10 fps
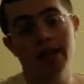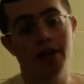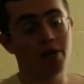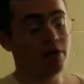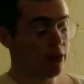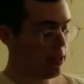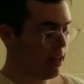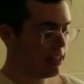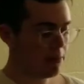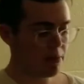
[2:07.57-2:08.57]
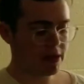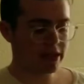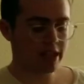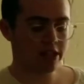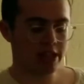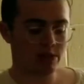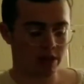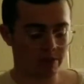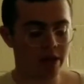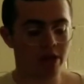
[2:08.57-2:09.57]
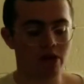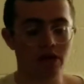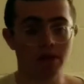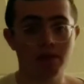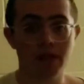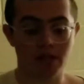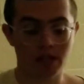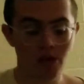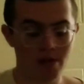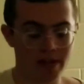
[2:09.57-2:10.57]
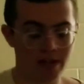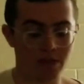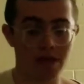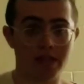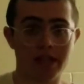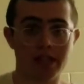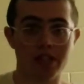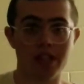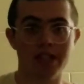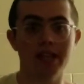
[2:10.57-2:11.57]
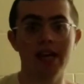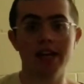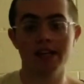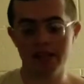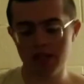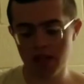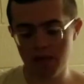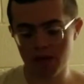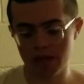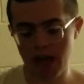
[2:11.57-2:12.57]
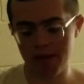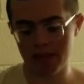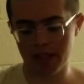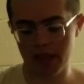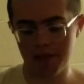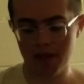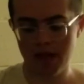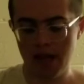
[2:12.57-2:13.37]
Now, the next type of presentation aids we're gonna be going over is two-dimensional presentation aids. Now, these are the most common type,